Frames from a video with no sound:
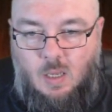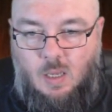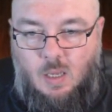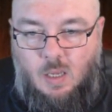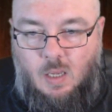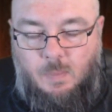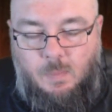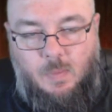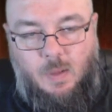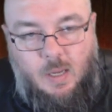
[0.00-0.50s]

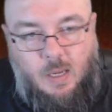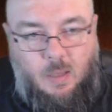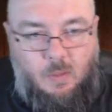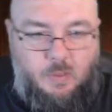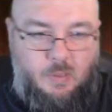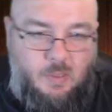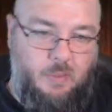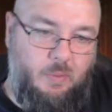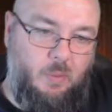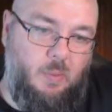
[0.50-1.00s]
Um, how
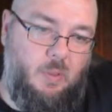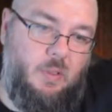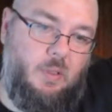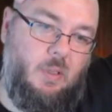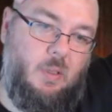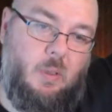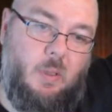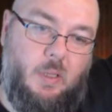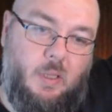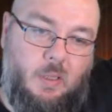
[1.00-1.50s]
is everyone
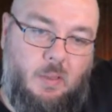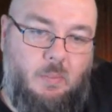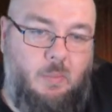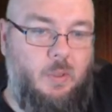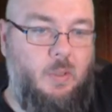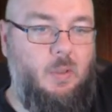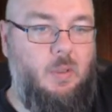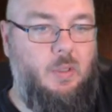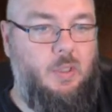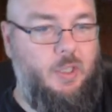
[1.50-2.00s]
doing? We
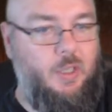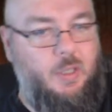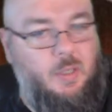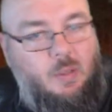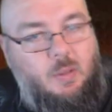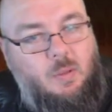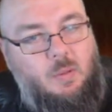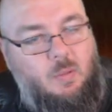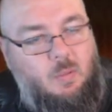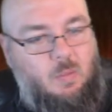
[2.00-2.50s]
got
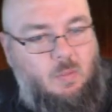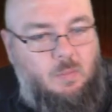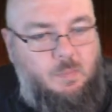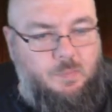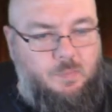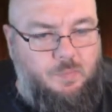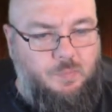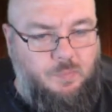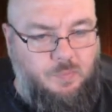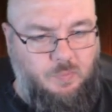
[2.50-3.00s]
Chill,
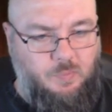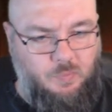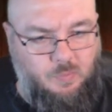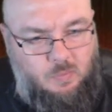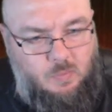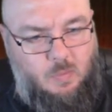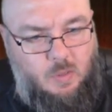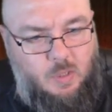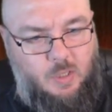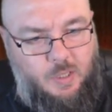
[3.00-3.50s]

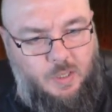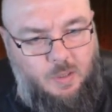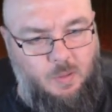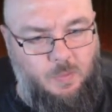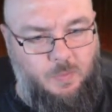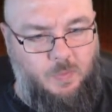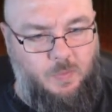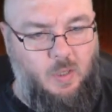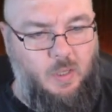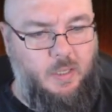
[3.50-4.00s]
chill,
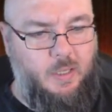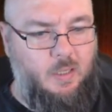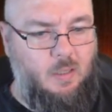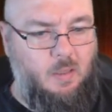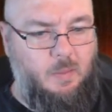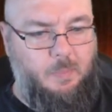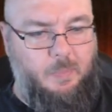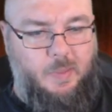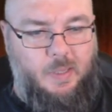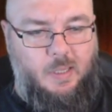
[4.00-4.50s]
Friday
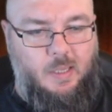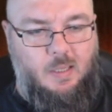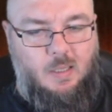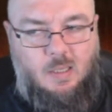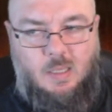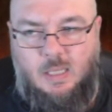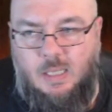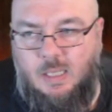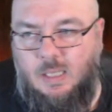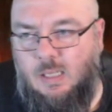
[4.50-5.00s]
night beer
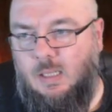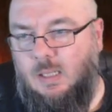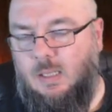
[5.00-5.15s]
night.